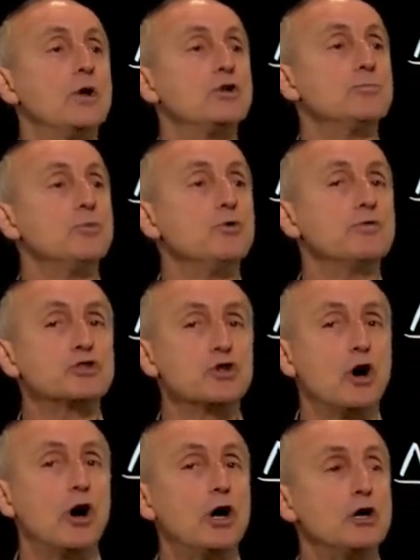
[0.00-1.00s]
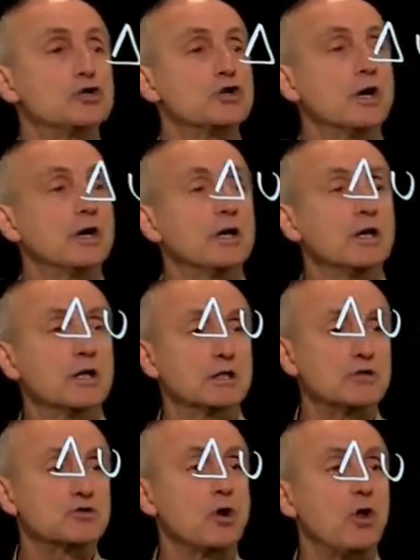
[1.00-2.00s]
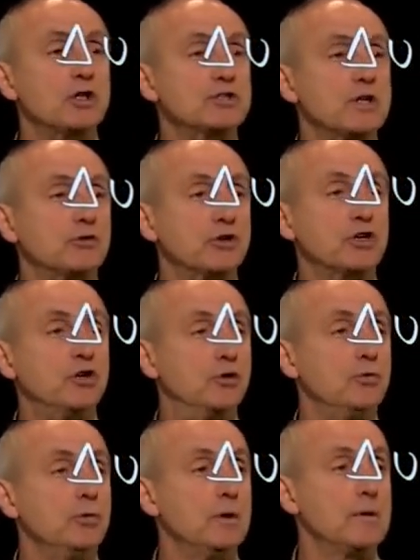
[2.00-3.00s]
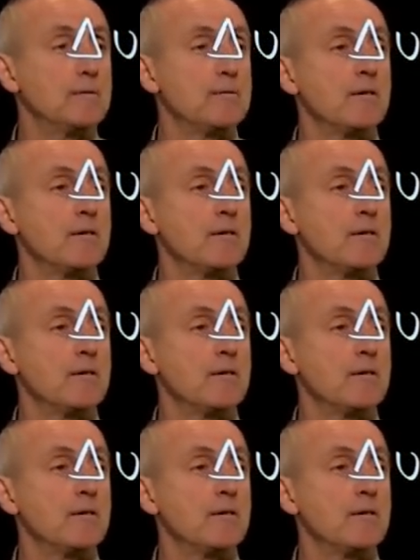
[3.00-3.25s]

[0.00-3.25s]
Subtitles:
when you move a charge, let's call it delta Q,